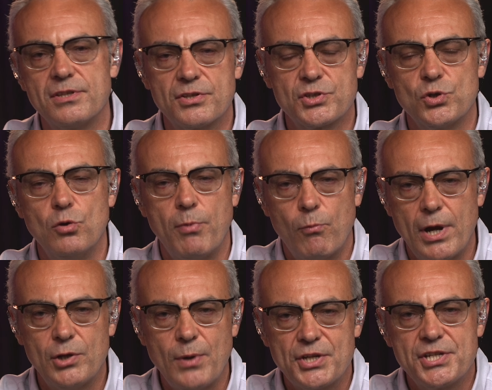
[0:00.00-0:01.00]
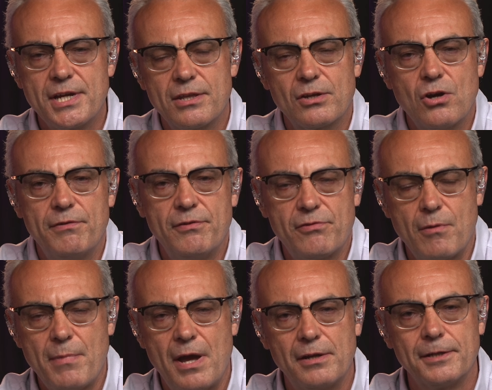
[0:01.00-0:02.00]
the school, but where do you actually get the coffee
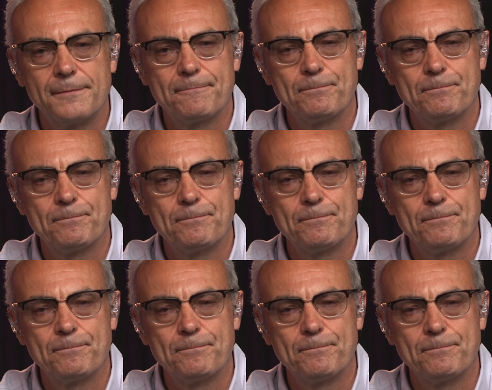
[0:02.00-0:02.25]
from, Hannah?